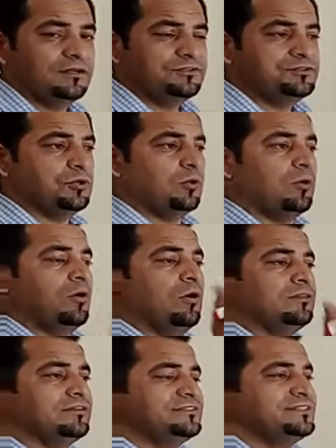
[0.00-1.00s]
So
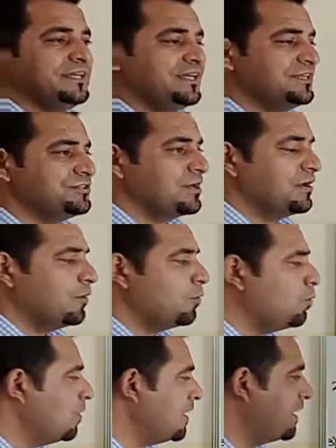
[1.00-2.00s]
on the stage,
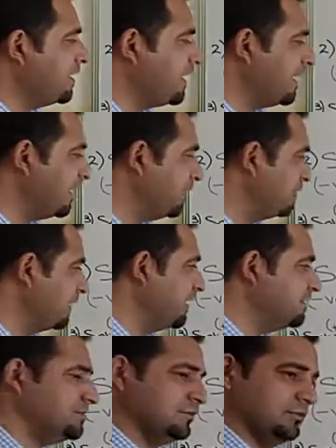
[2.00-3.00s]
when a
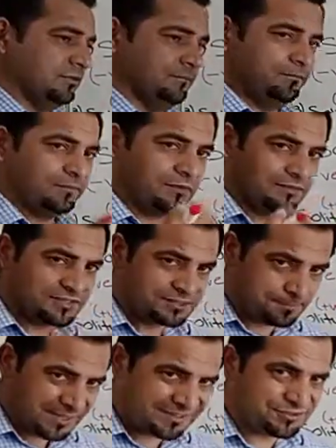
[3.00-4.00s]
character
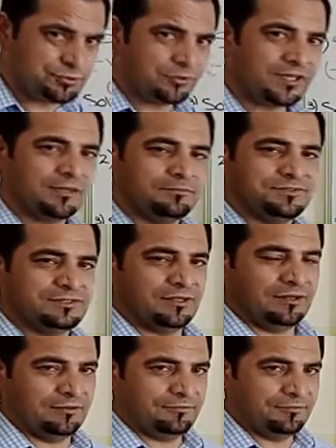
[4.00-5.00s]
speaks to
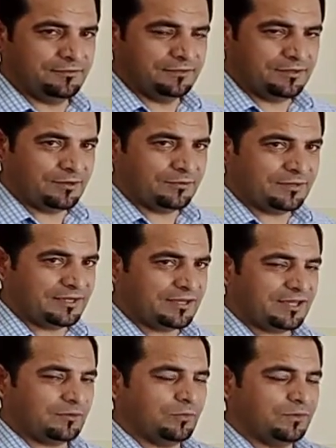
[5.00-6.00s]
himself, all right,
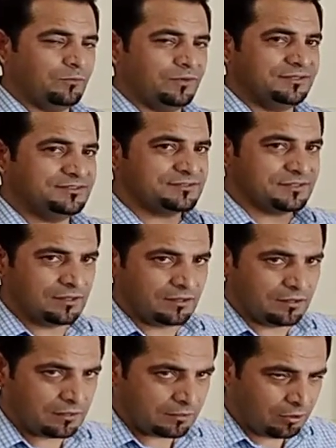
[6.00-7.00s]
and when he's
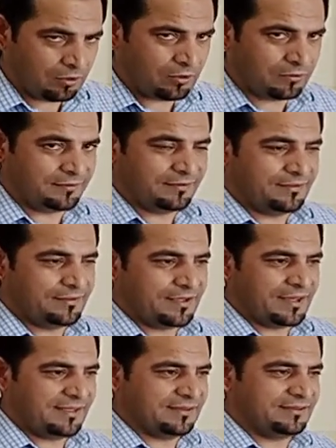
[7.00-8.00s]
alone
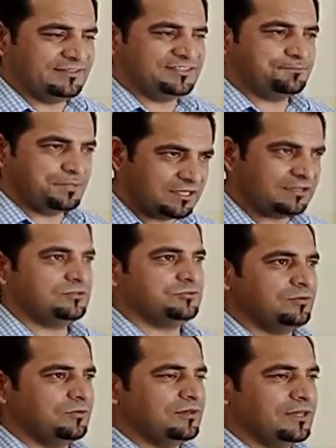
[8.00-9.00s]
and he's speaking
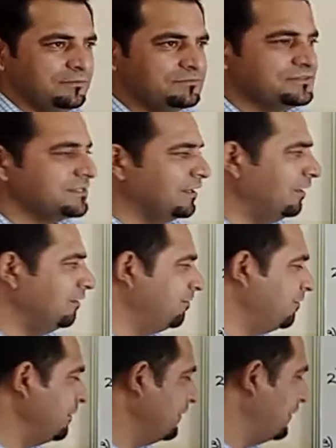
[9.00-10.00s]
to himself,